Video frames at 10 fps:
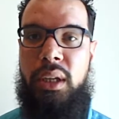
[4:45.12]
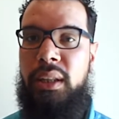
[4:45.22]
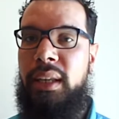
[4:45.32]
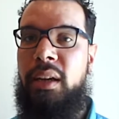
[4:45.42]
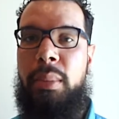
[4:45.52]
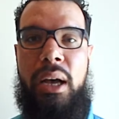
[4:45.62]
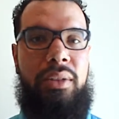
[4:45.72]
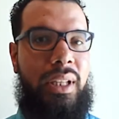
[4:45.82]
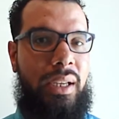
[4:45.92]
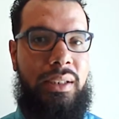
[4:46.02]
Think
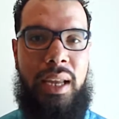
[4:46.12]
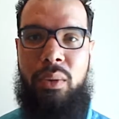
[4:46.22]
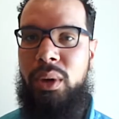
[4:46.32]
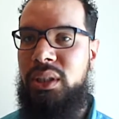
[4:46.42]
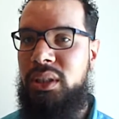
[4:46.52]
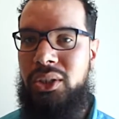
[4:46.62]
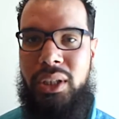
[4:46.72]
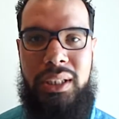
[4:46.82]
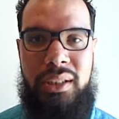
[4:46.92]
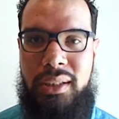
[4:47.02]
about things like what is the
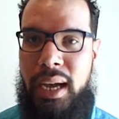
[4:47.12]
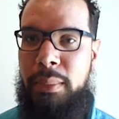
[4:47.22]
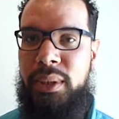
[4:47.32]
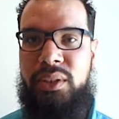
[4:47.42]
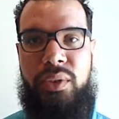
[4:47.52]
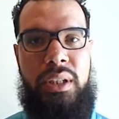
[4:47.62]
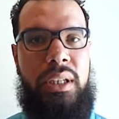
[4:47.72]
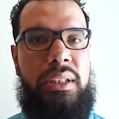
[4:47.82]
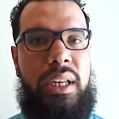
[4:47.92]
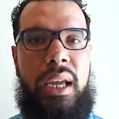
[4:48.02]
trending topics for
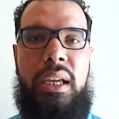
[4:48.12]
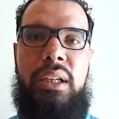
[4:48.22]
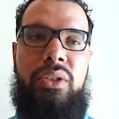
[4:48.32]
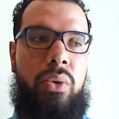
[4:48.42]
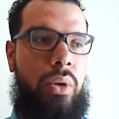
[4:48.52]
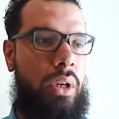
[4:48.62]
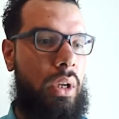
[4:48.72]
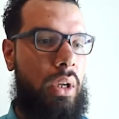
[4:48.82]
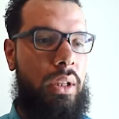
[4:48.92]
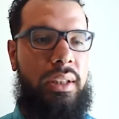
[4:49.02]
these days, or
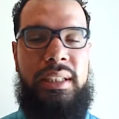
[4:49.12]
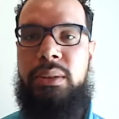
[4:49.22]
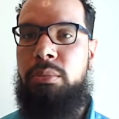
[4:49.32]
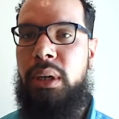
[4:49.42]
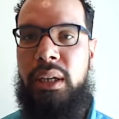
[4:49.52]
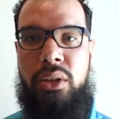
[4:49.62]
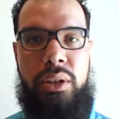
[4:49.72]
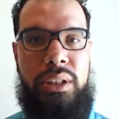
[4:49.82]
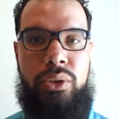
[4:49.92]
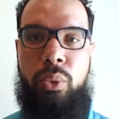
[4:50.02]
this month, or
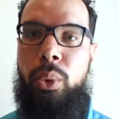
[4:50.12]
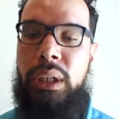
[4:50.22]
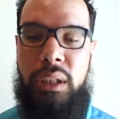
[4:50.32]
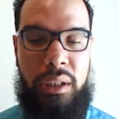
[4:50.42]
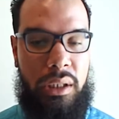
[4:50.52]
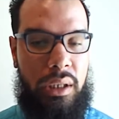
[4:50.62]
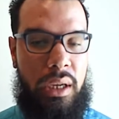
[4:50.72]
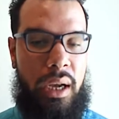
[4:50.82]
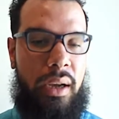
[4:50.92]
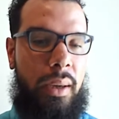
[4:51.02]
this week,
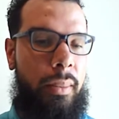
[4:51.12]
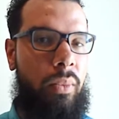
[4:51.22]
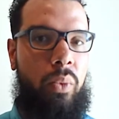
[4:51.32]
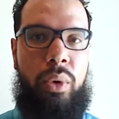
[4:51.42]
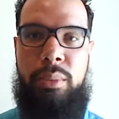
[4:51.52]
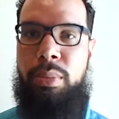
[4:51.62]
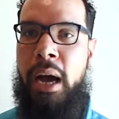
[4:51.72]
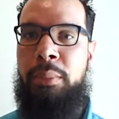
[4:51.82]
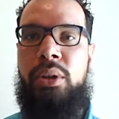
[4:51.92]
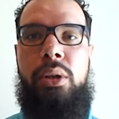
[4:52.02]
um, what
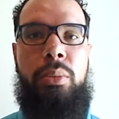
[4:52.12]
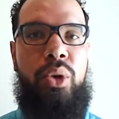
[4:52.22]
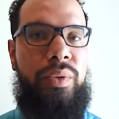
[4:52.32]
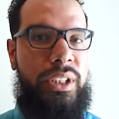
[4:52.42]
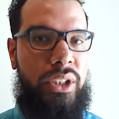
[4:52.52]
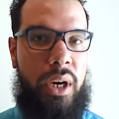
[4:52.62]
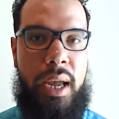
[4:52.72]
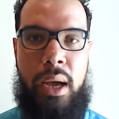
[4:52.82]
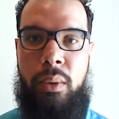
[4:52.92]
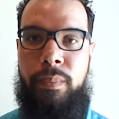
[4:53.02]
popular movies are
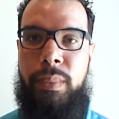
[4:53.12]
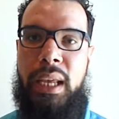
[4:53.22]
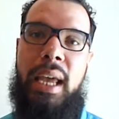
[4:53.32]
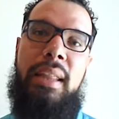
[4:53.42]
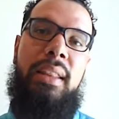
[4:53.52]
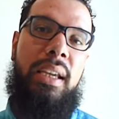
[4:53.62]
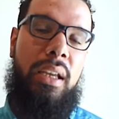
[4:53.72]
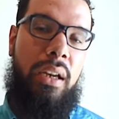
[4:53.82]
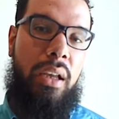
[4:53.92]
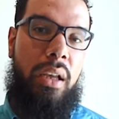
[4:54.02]
out, and
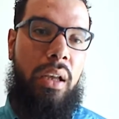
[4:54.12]
then